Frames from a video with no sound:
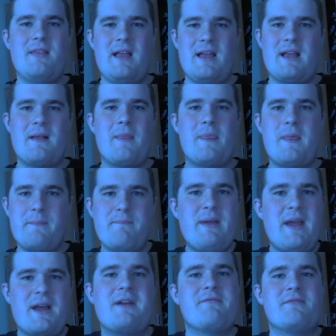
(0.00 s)
the
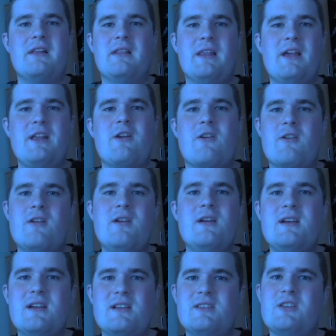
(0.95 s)
pick of the litter
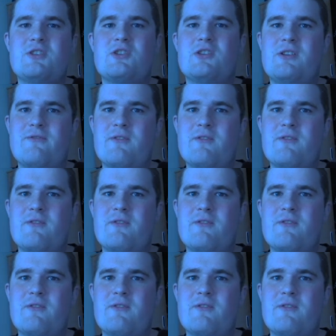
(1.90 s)
essentially